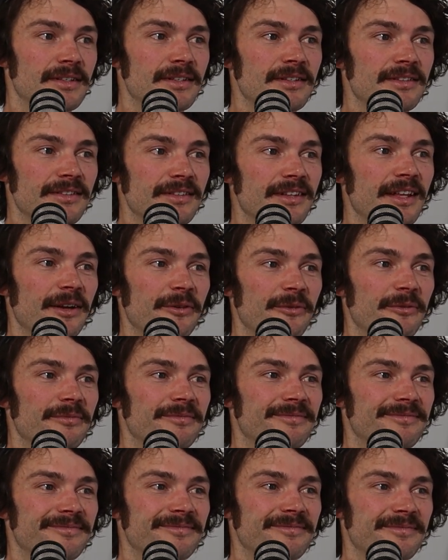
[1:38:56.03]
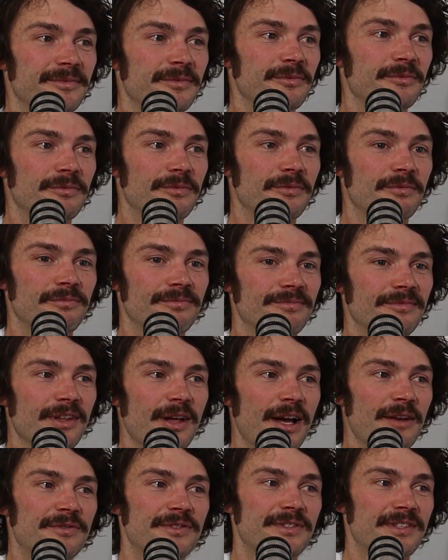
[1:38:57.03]
like
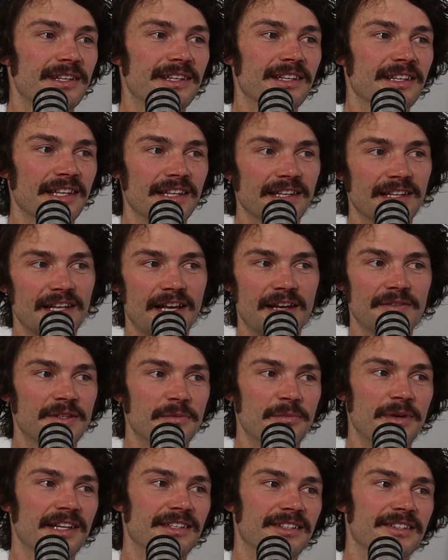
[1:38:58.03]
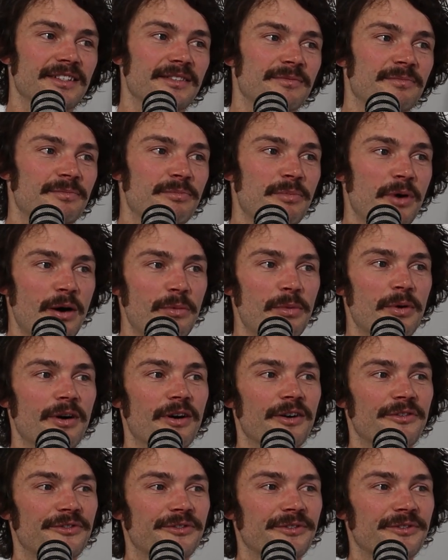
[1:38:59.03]
life's about to just pop off.